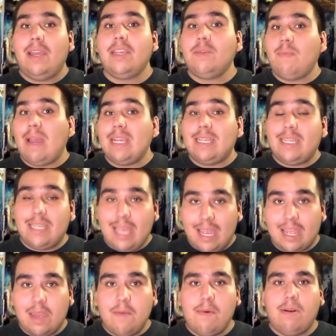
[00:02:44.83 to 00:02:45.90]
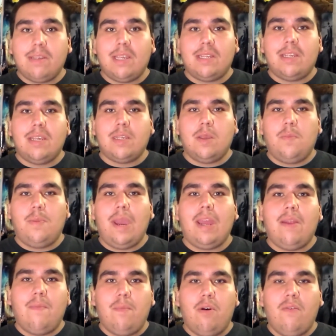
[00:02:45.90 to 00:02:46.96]
is my second most
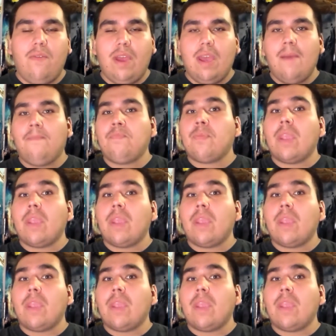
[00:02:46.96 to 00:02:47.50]
anticipated movie